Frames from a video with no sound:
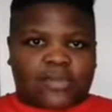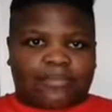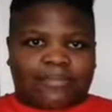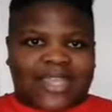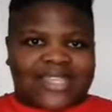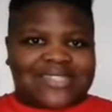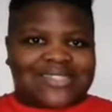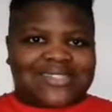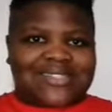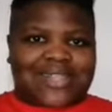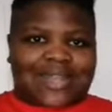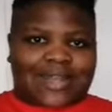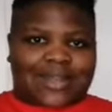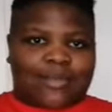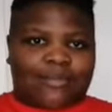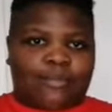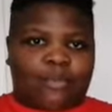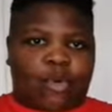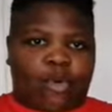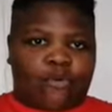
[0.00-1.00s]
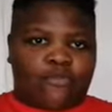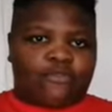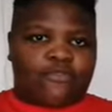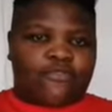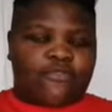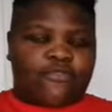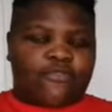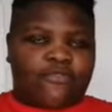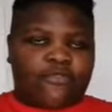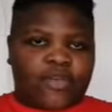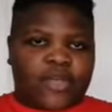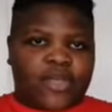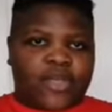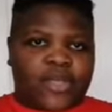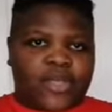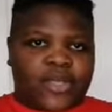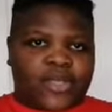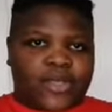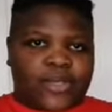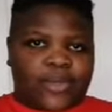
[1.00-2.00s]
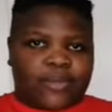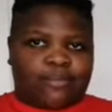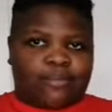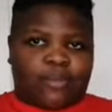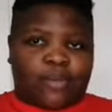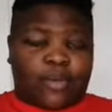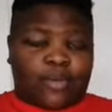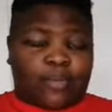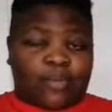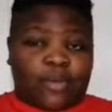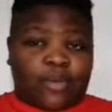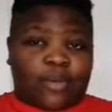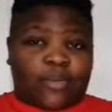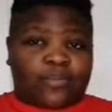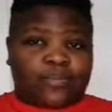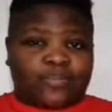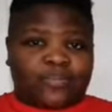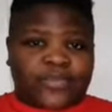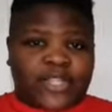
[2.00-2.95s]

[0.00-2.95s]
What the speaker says: my stream of blah, blah.